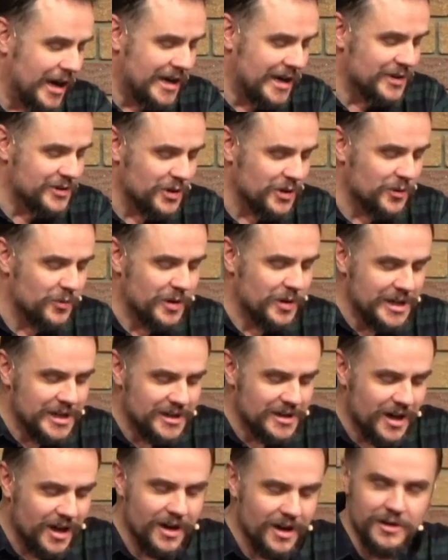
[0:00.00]
that we
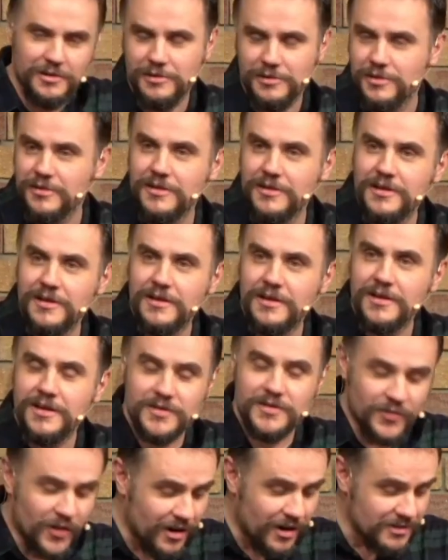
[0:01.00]
go. As
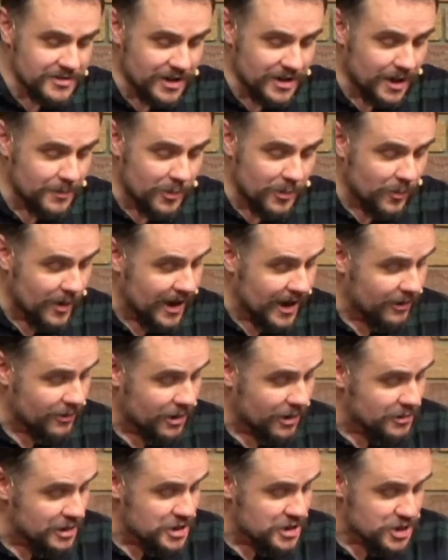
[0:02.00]
far as I'm aware,
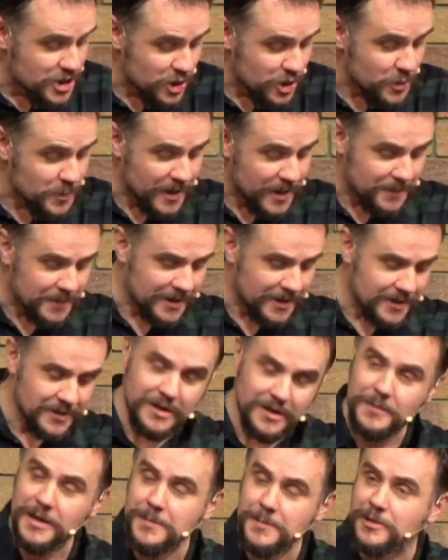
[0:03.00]
only two
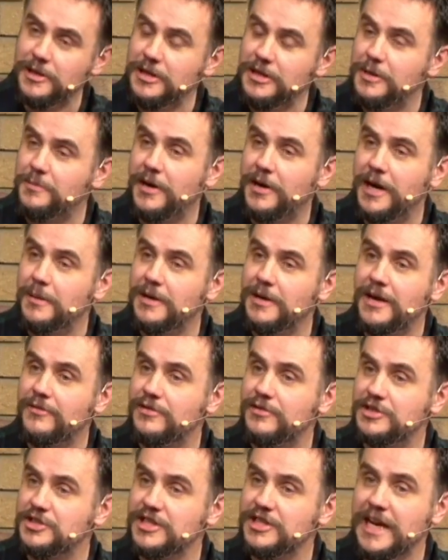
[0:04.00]
people in the Bible ever
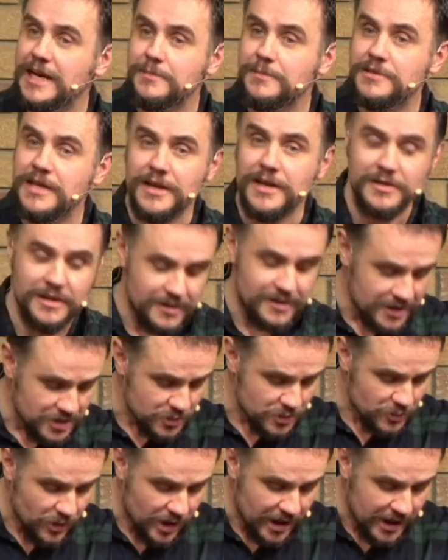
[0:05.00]
escaped death in this
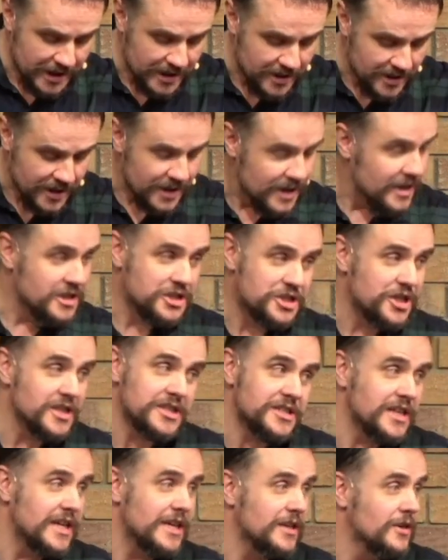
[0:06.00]
way. It's just
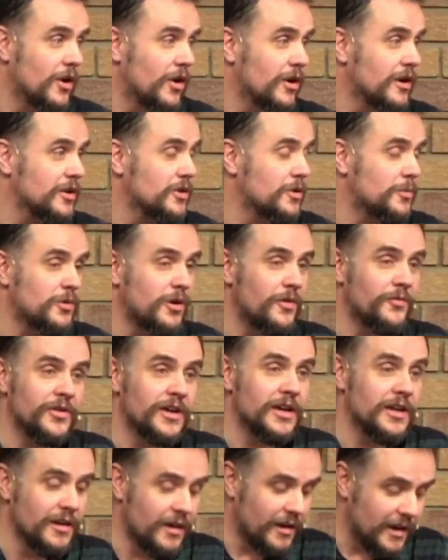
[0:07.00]
Enoch and the prophet
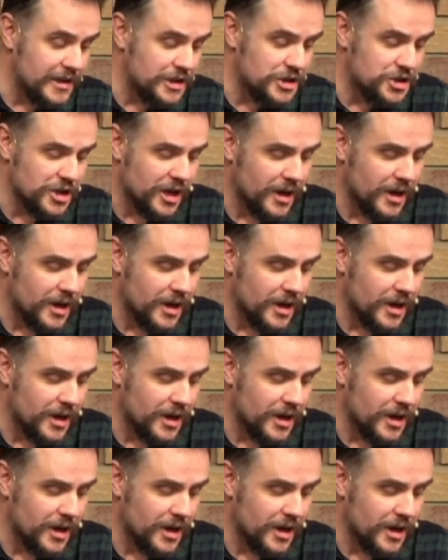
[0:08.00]
Elijah.